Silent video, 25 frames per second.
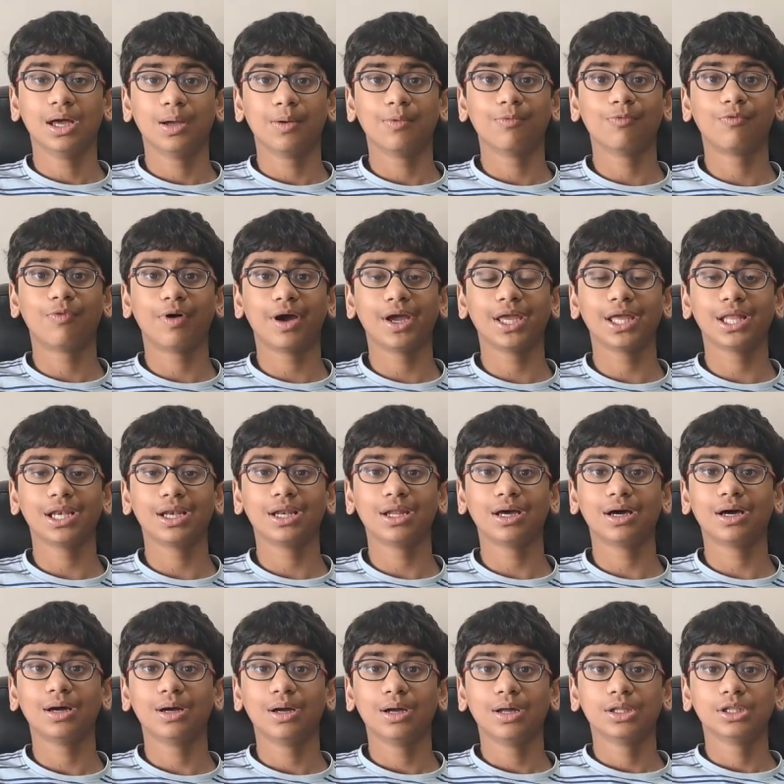While
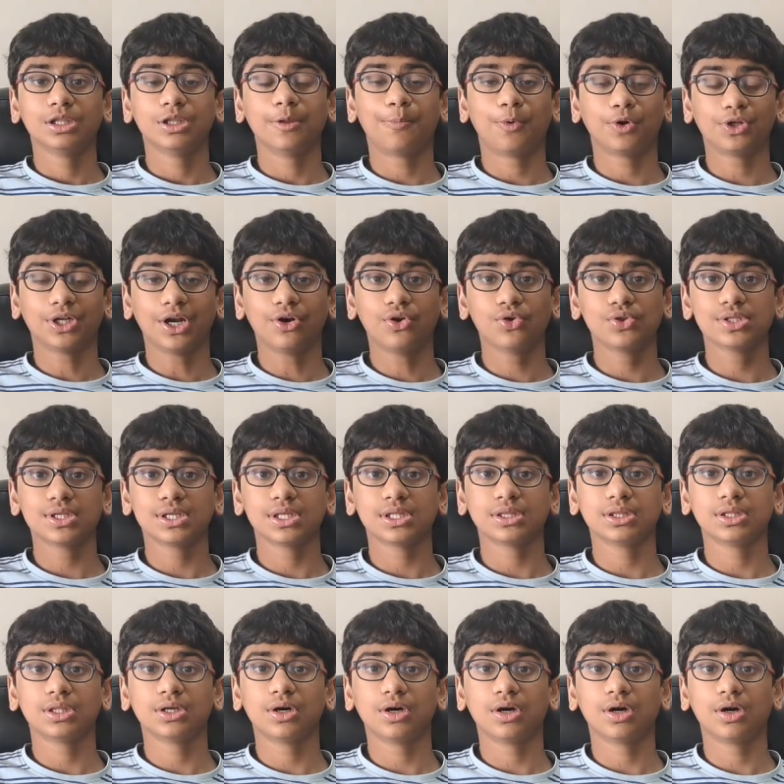the potatoes in
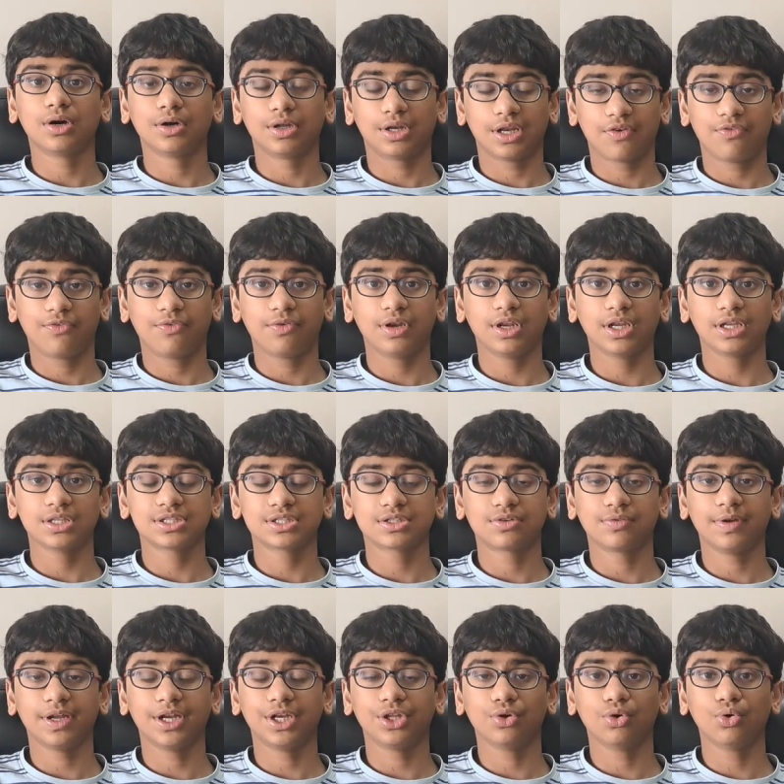the referenced
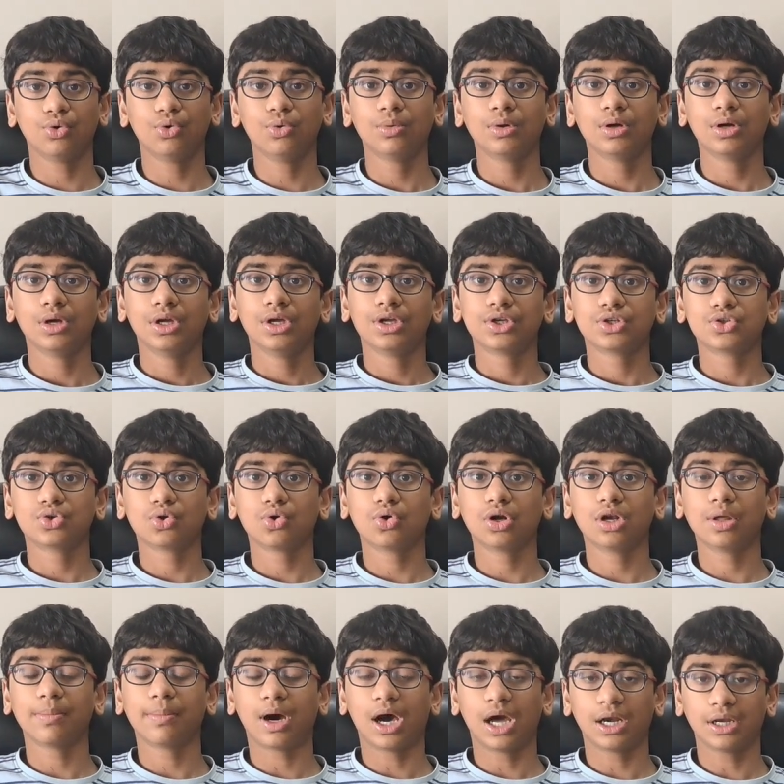video showed a
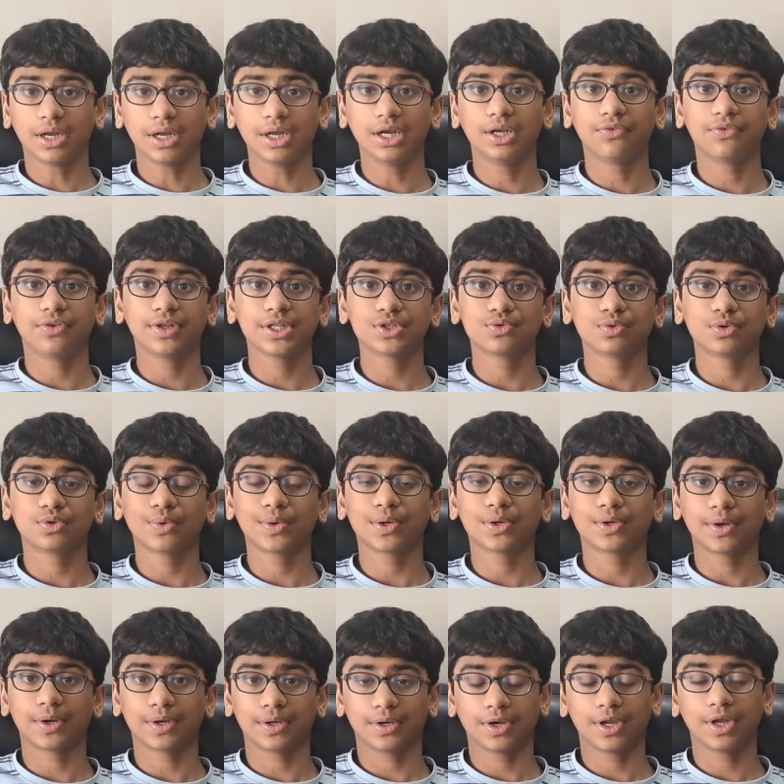marked difference within
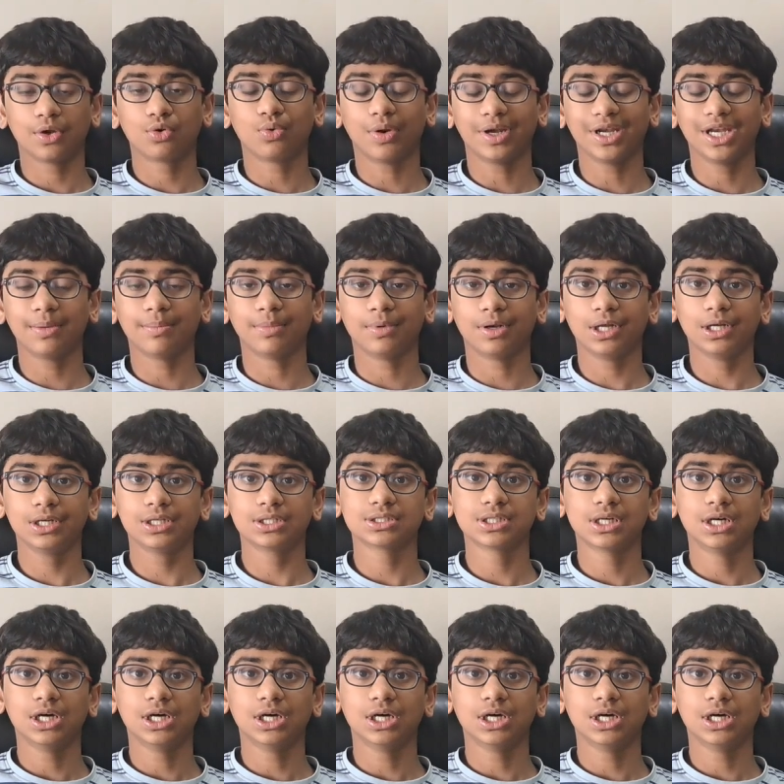20 minutes,